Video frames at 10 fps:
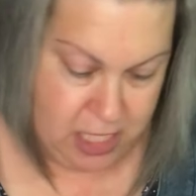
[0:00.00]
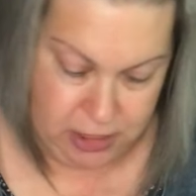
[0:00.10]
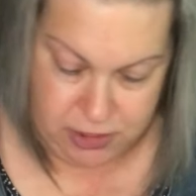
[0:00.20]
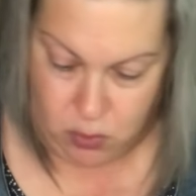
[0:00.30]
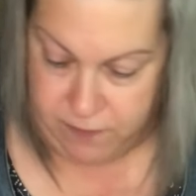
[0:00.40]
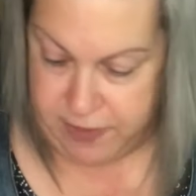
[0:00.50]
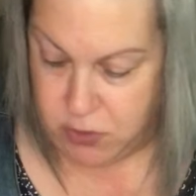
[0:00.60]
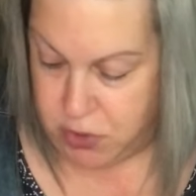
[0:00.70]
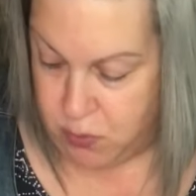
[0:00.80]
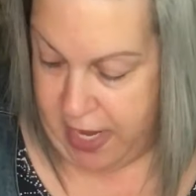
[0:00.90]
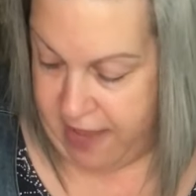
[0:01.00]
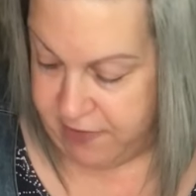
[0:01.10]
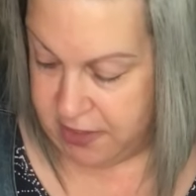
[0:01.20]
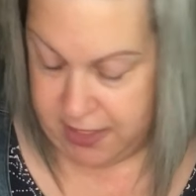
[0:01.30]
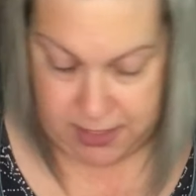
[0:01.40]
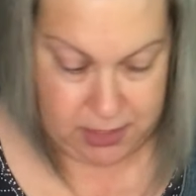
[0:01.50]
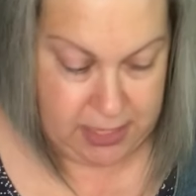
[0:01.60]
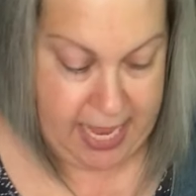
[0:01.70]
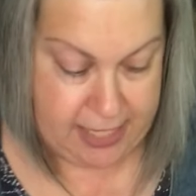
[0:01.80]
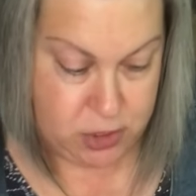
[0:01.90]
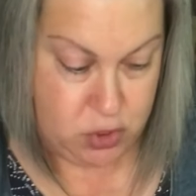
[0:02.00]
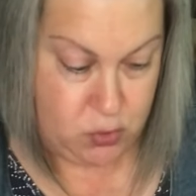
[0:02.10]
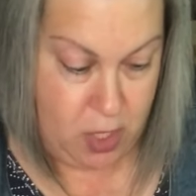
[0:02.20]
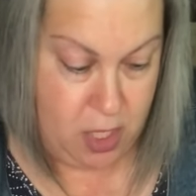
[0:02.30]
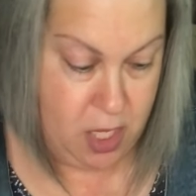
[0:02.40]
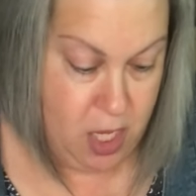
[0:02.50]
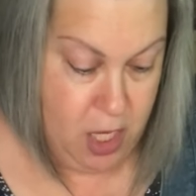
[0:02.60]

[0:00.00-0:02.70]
So if you do have a little extra,